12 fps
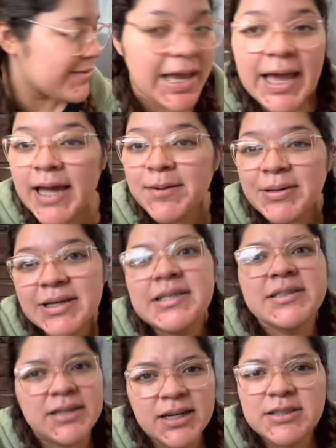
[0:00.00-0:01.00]
and because I
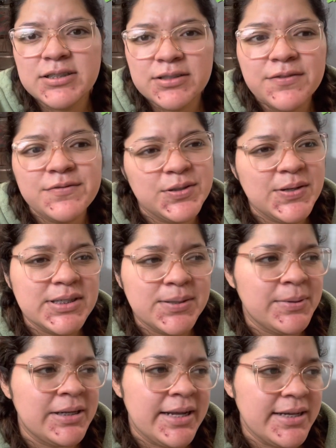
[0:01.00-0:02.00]
thought of doing
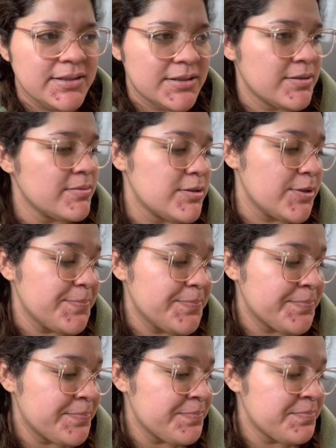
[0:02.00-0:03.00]
something nice so
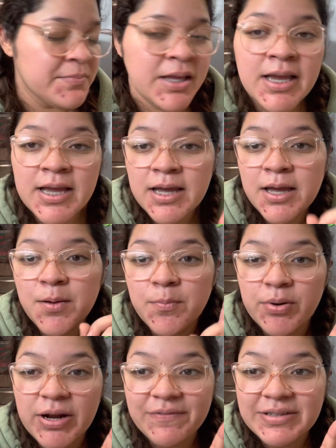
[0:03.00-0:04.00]

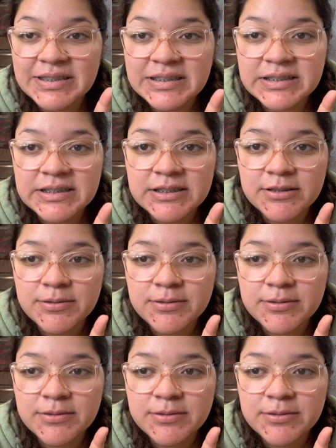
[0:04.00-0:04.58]
breakfast